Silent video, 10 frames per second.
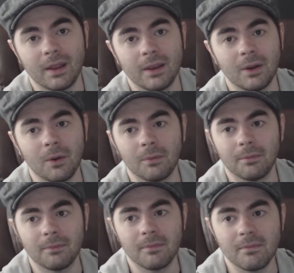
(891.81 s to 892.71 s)
you know,
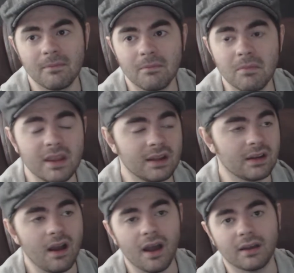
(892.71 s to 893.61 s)
me and
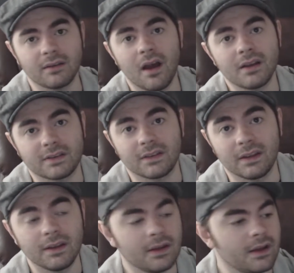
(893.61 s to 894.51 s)
God,
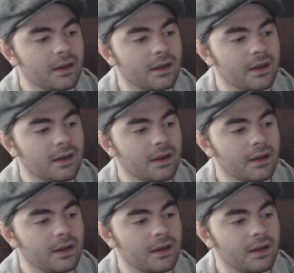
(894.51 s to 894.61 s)
honestly.